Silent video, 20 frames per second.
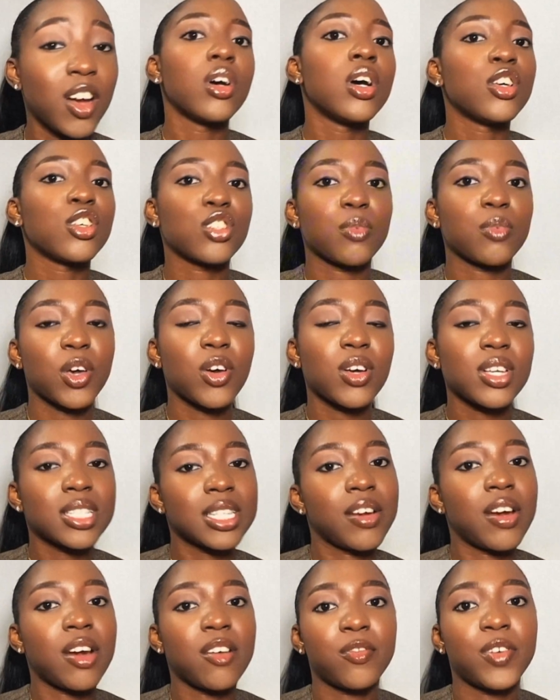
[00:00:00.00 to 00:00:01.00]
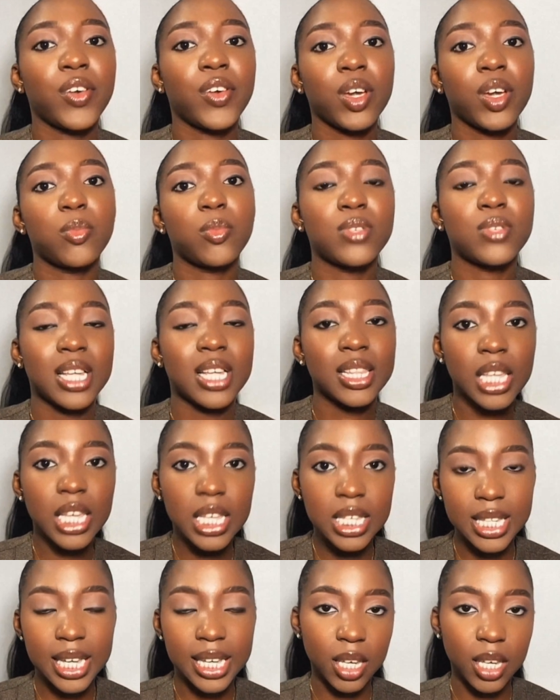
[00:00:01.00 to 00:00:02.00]
So because there are variables and
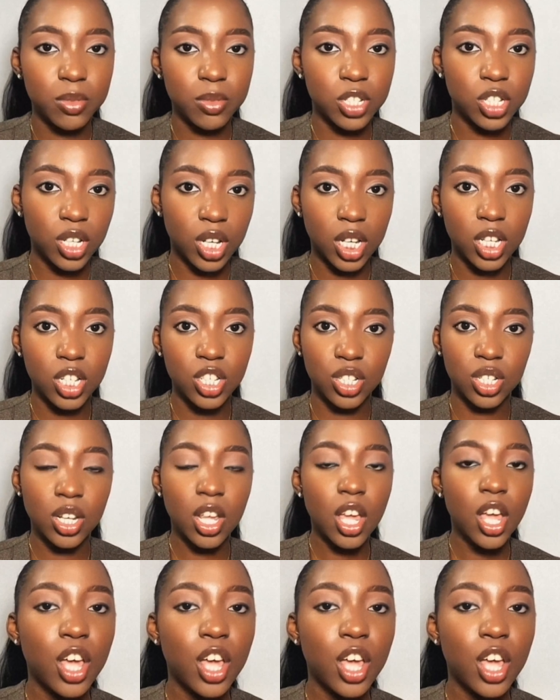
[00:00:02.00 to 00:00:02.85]
things that keep changing,